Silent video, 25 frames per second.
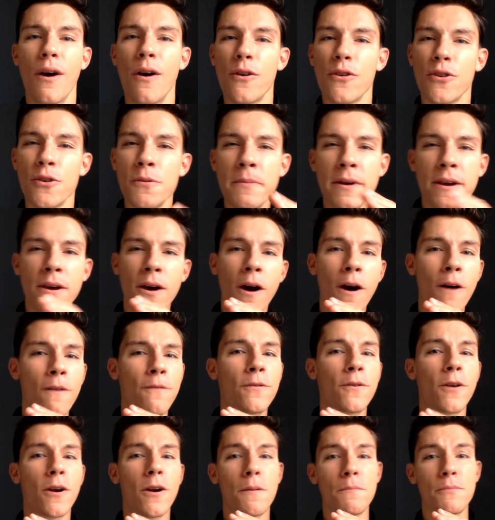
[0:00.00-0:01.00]
You may
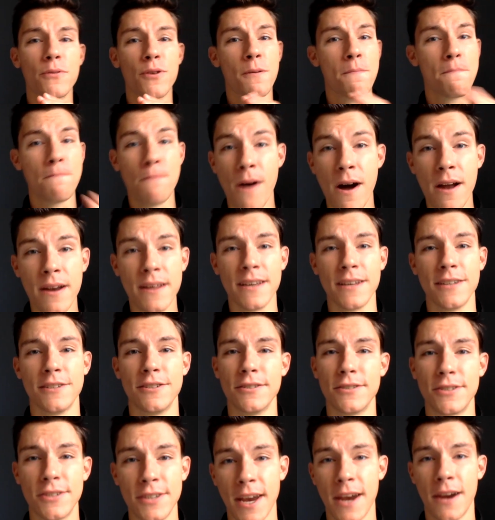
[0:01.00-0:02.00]
offer up your money to
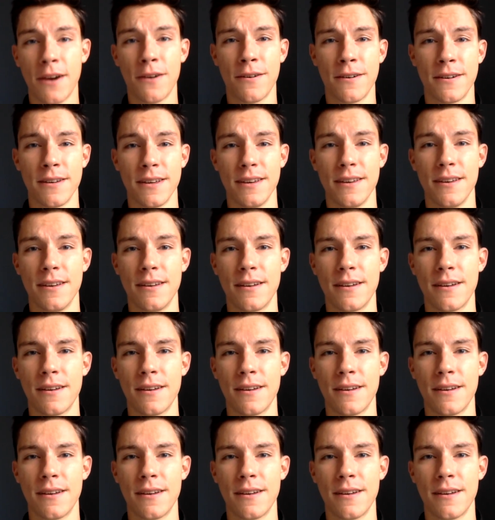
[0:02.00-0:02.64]
charity,